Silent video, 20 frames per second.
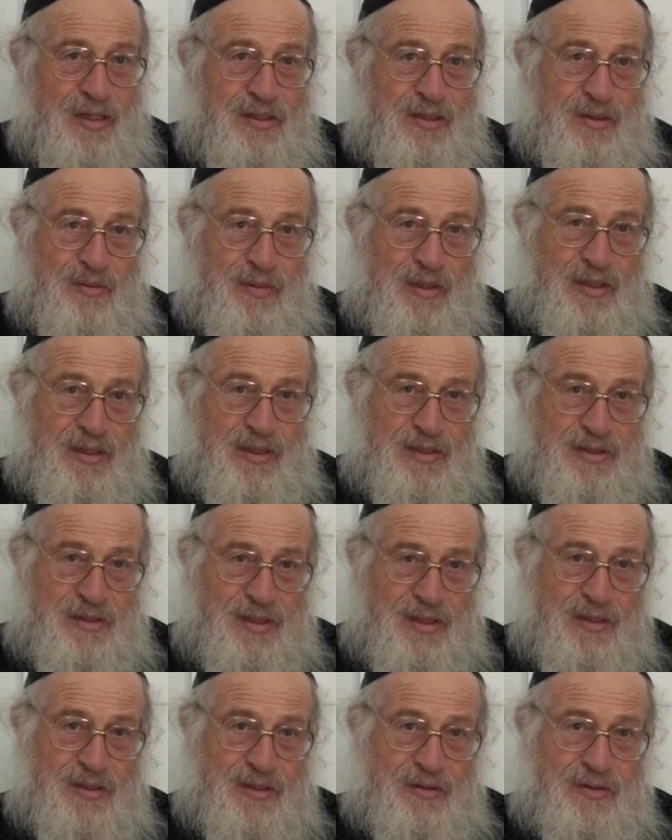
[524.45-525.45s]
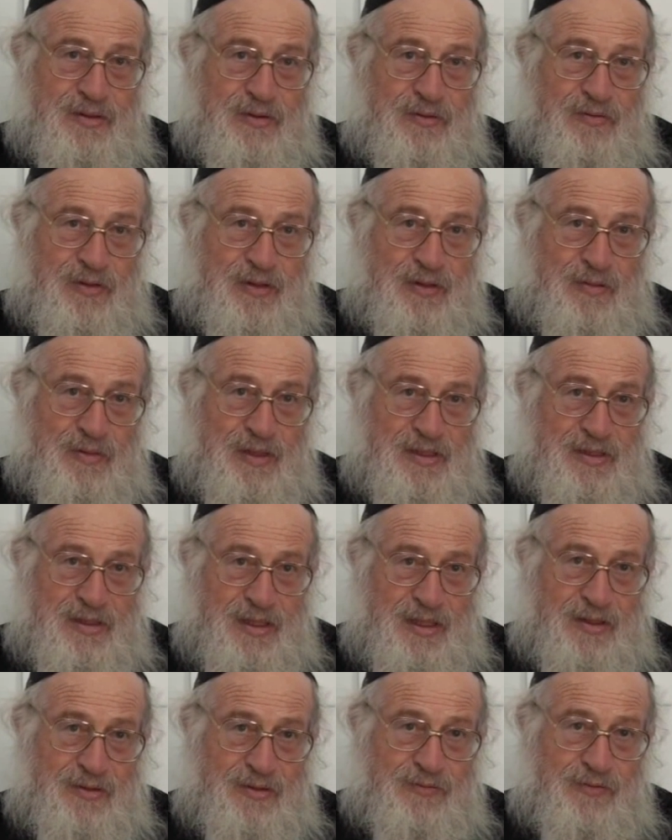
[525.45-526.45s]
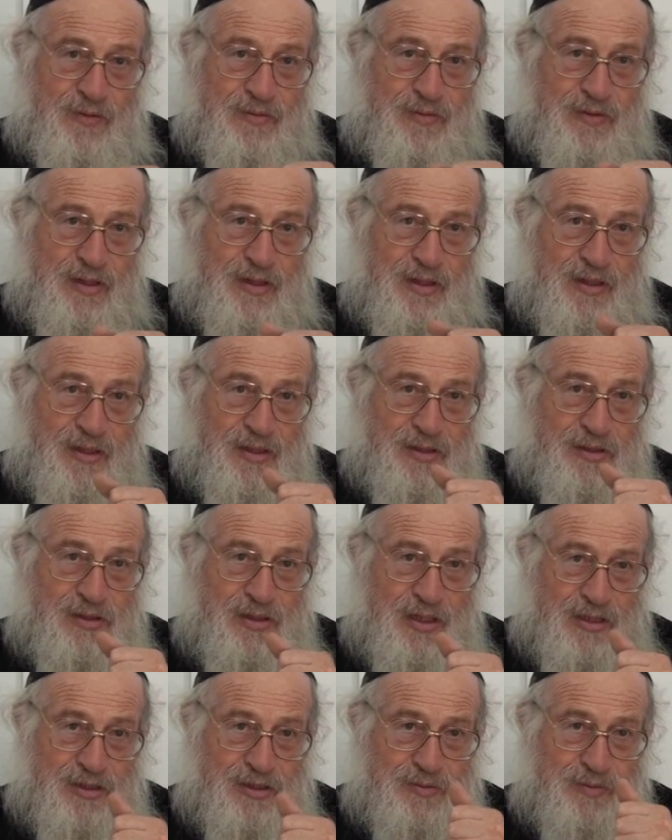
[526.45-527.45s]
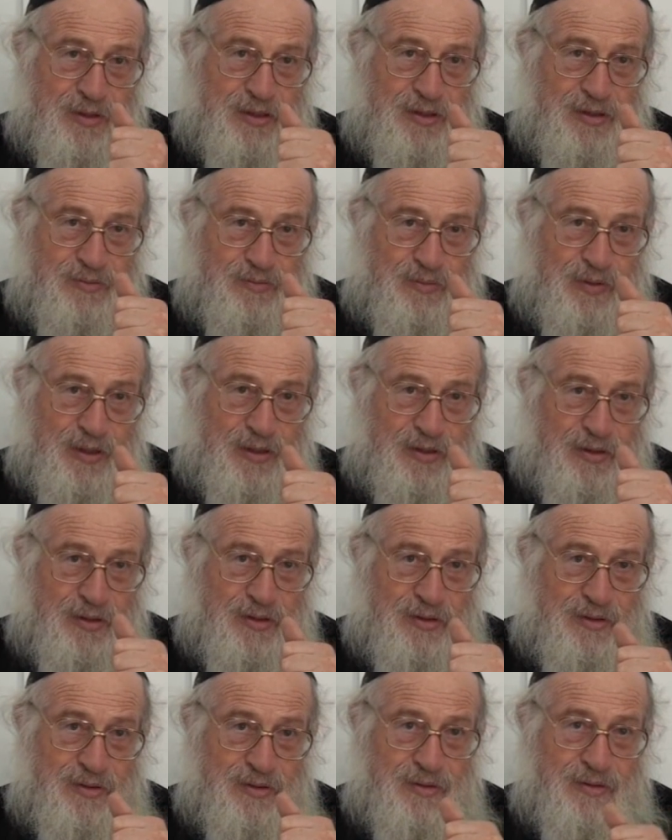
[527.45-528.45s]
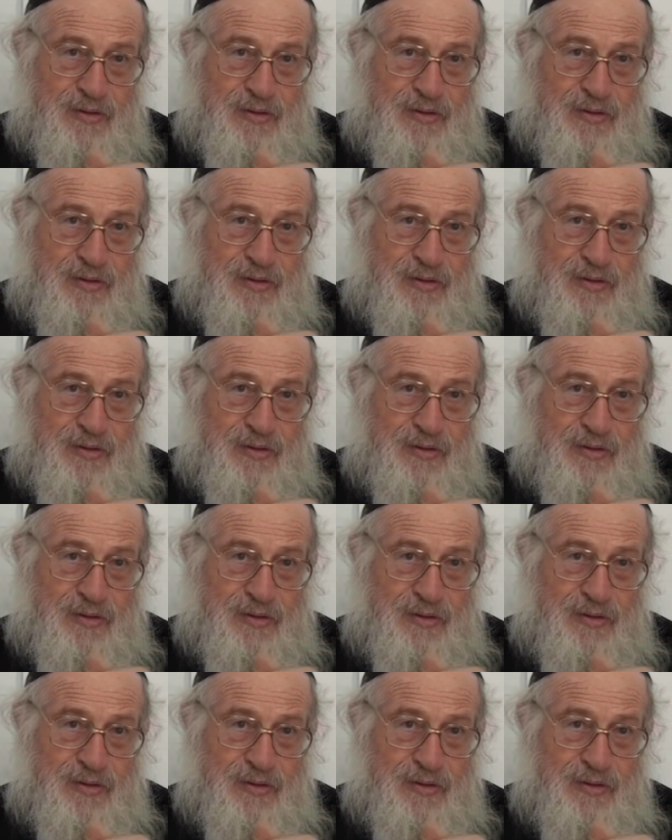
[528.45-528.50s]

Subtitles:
The Medrash says the mistake from the judgment period,